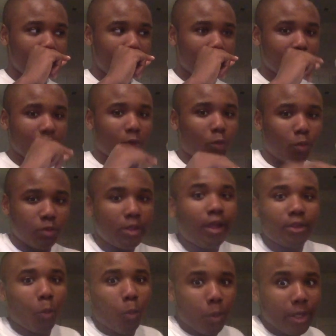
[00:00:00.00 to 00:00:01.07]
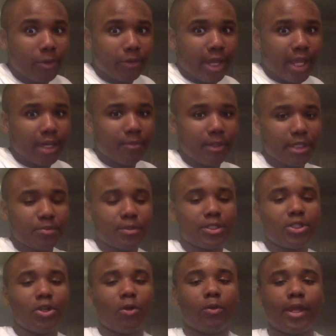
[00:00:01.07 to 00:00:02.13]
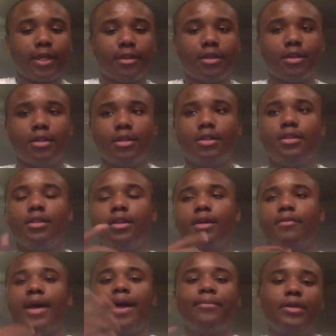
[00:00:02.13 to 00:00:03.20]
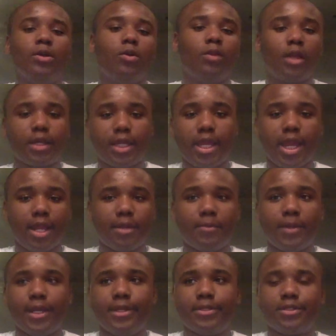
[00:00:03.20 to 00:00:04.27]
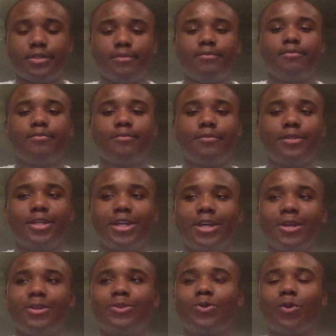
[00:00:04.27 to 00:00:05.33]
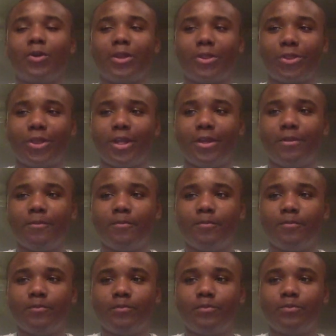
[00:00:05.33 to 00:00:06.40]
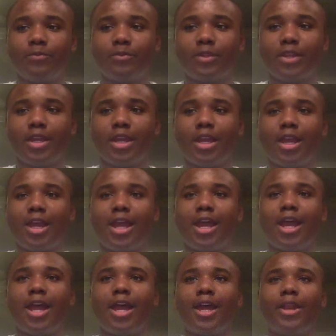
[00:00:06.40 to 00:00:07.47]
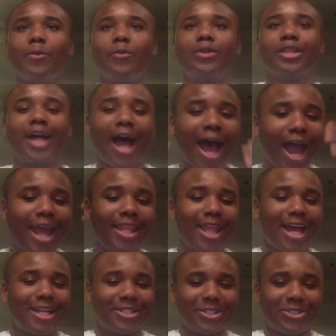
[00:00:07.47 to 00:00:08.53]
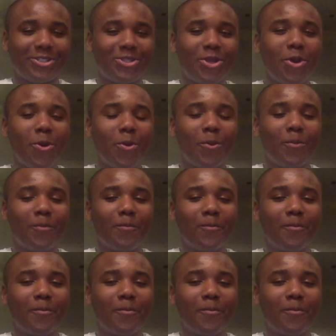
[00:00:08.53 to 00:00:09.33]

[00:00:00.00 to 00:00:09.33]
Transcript: not the not the weird animes, but you know, like the I'm happy go lucky animes sort of thing. And with eyelashes too.